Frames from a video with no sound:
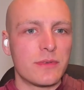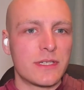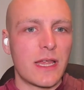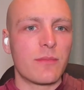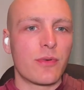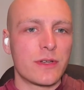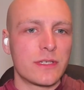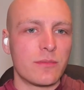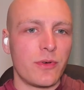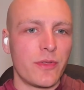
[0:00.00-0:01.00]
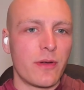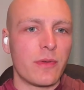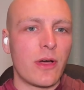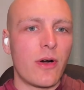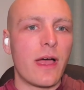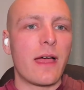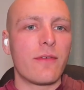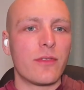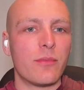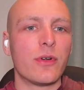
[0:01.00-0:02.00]
Zen principle that we all
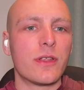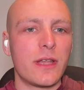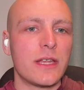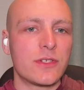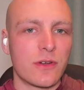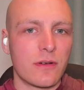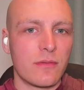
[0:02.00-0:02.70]
have the Buddha nature.